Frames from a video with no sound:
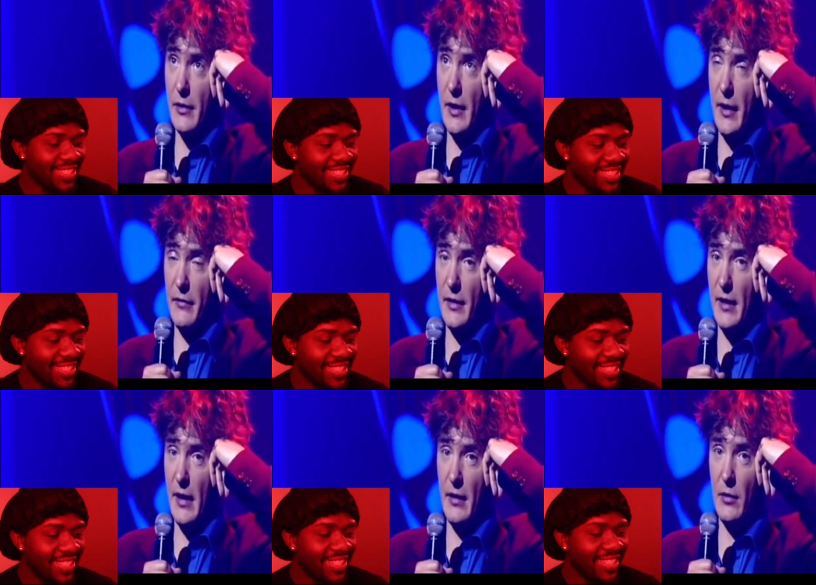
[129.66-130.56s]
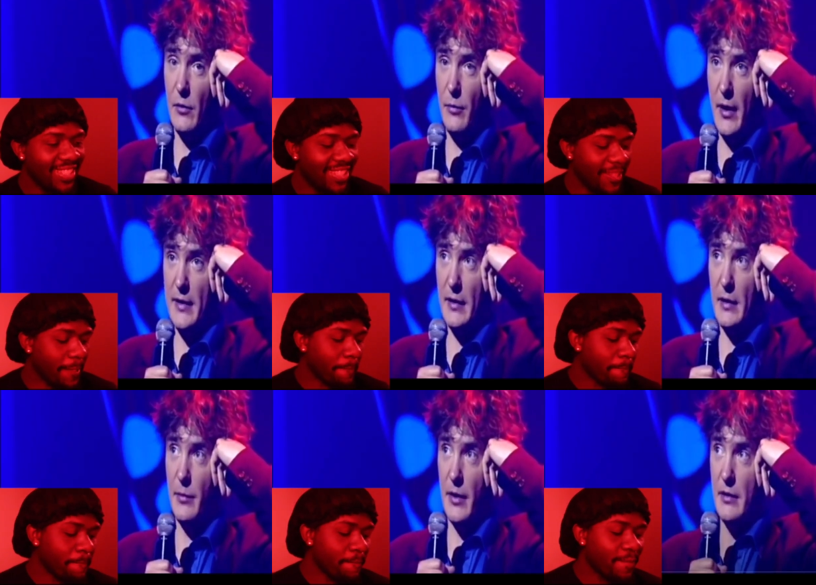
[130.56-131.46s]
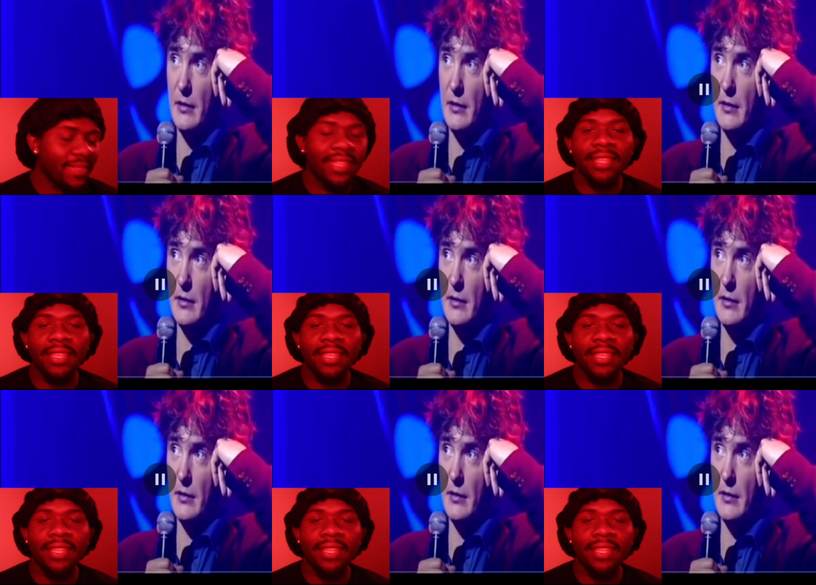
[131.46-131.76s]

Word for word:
Speaker 1: and everything who pressing the buttons.